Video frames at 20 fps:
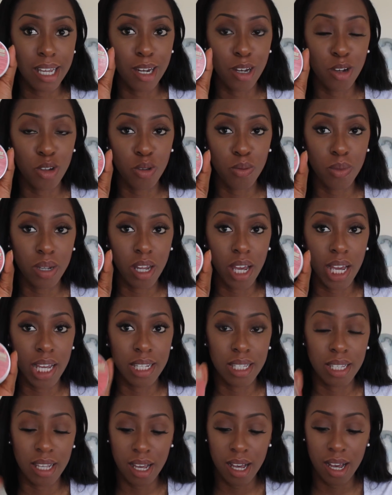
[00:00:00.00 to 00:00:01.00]

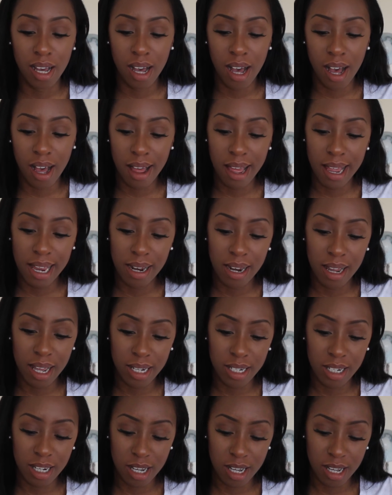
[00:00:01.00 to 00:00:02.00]
Luminizer
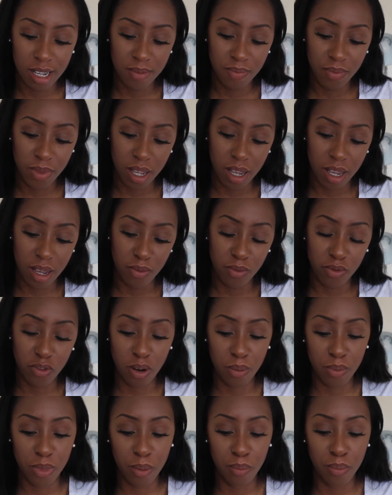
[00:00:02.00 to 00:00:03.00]
highlighter
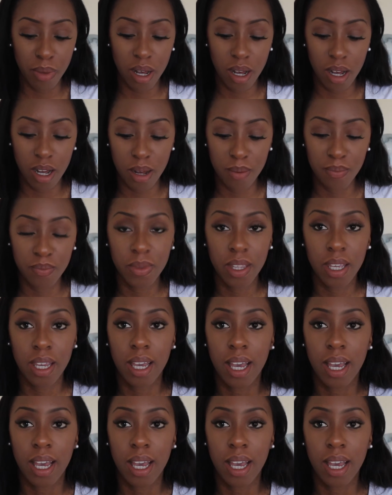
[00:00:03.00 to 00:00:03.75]
from the Balm,